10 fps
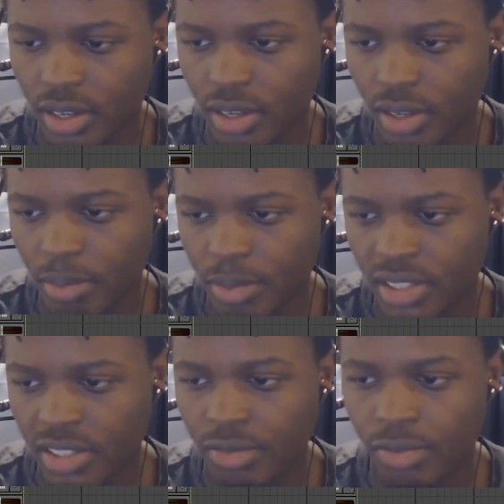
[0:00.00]
But since
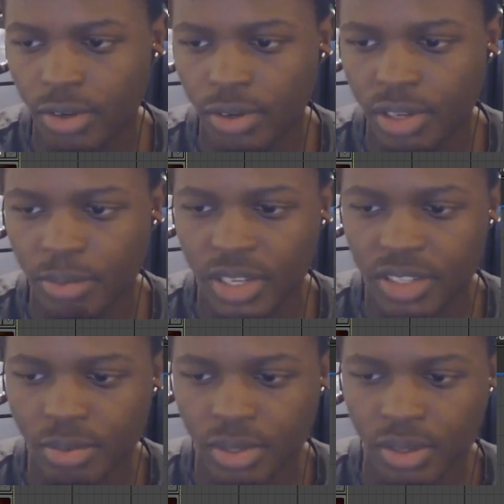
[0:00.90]
I've already messed
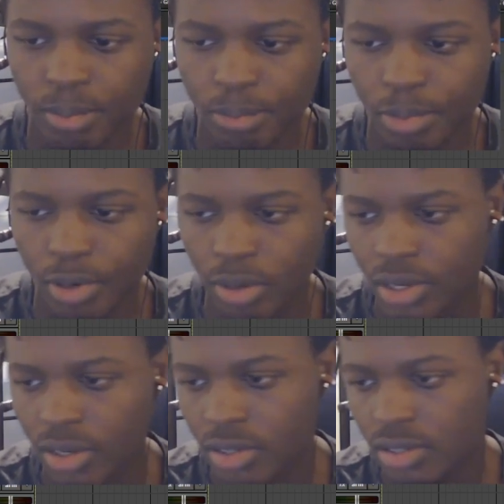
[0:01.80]
with the
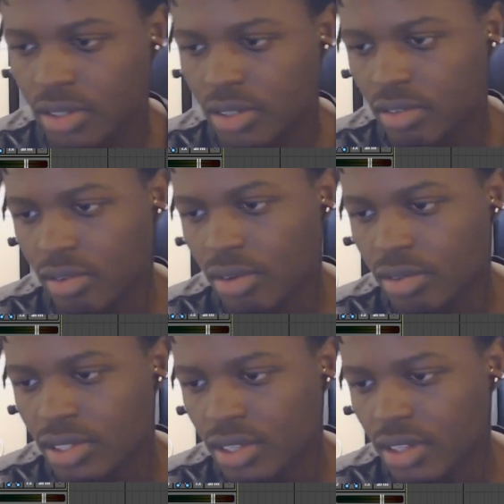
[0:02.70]
parameters, you don't
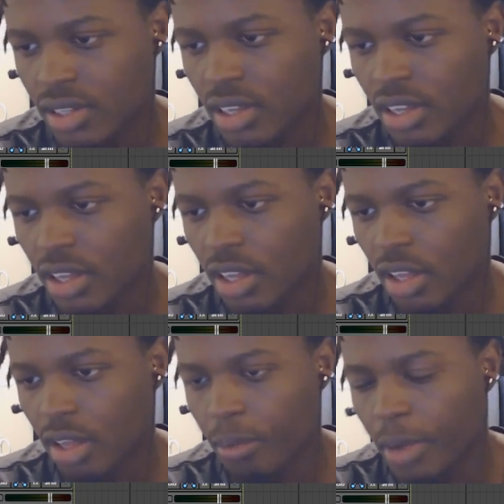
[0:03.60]
see it.
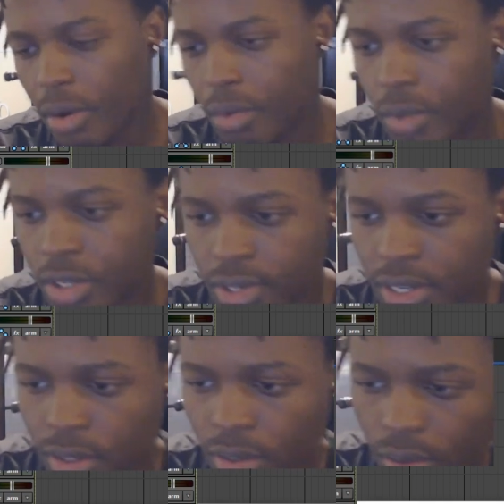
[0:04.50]
But what you can
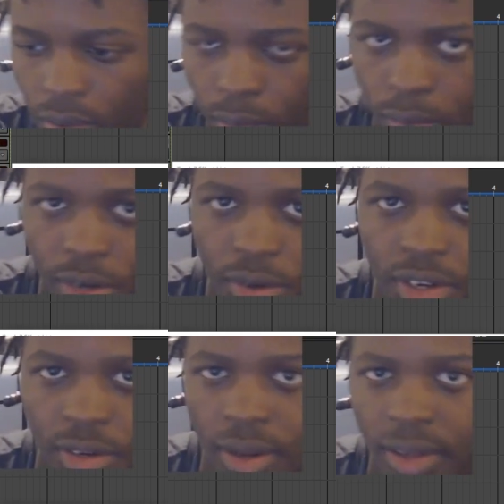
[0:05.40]
do when you hear
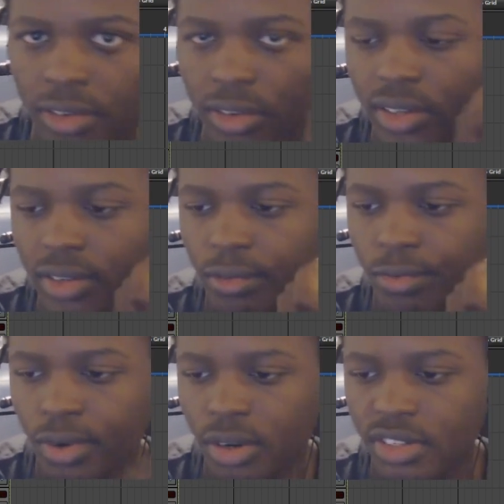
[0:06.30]
that
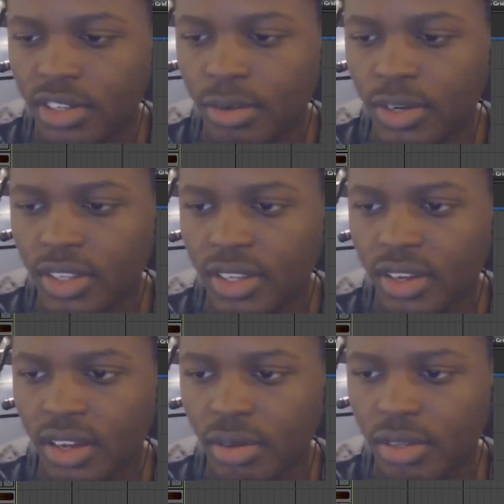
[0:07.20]
frequency you want to take
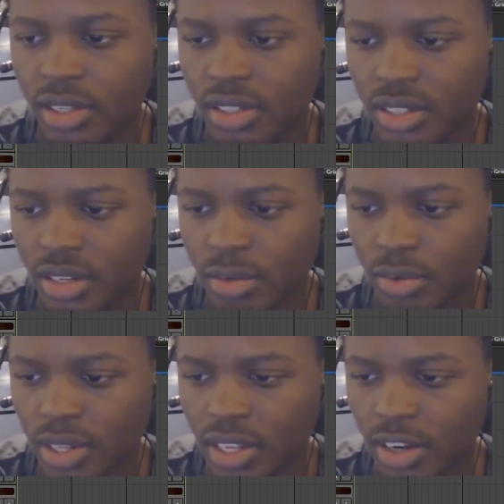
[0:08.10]
out and it's like
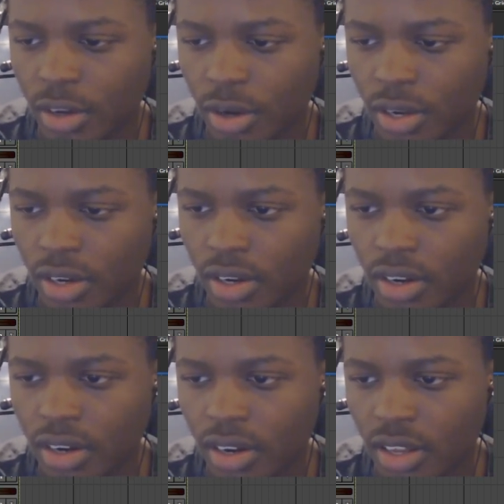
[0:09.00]
really annoying,
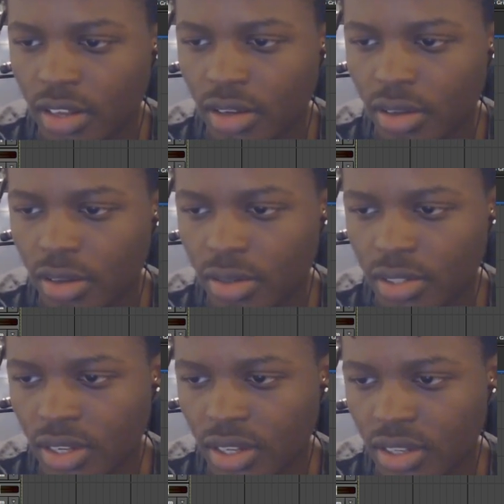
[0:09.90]
like you
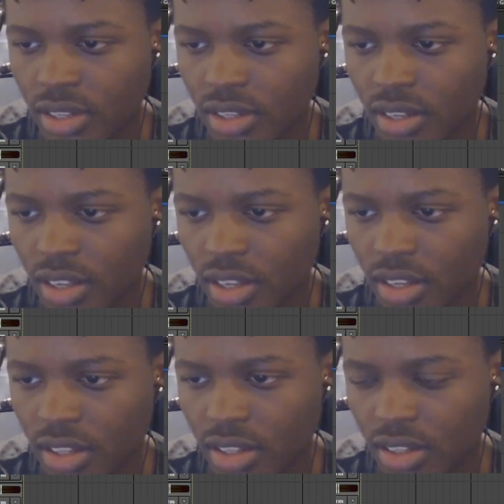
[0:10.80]
select it,
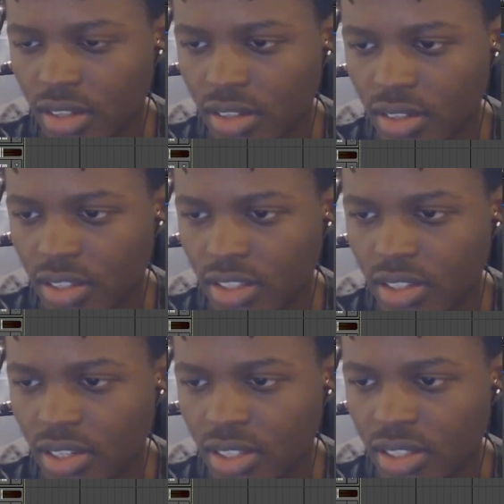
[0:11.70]

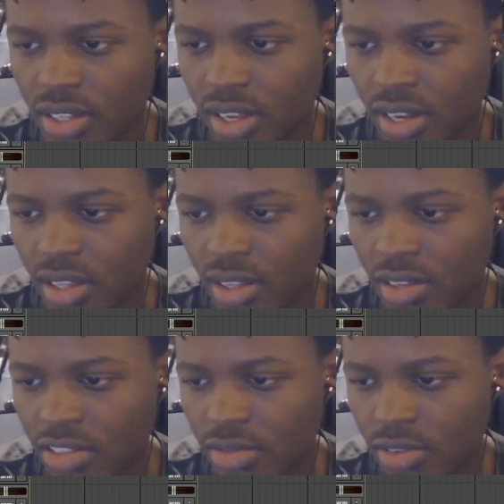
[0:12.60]
let's say like these
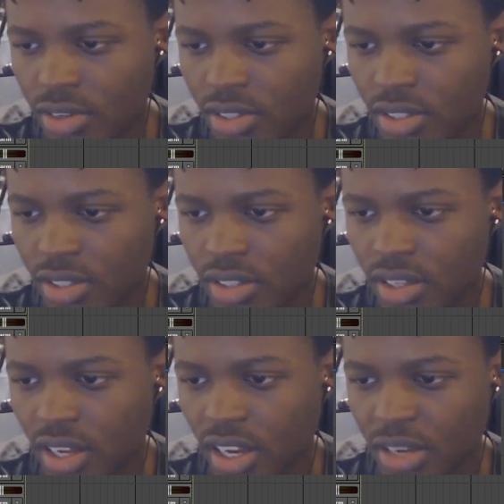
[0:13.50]
frequencies,
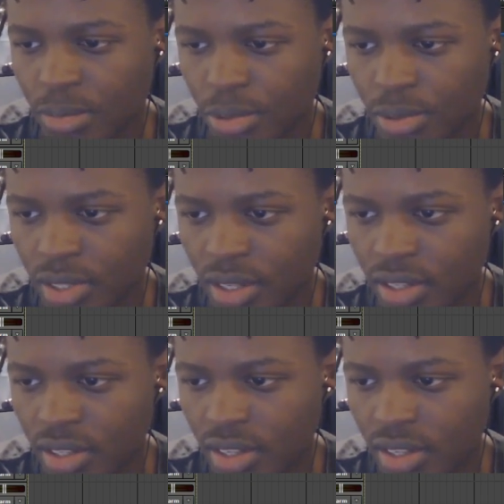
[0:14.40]
I boost it.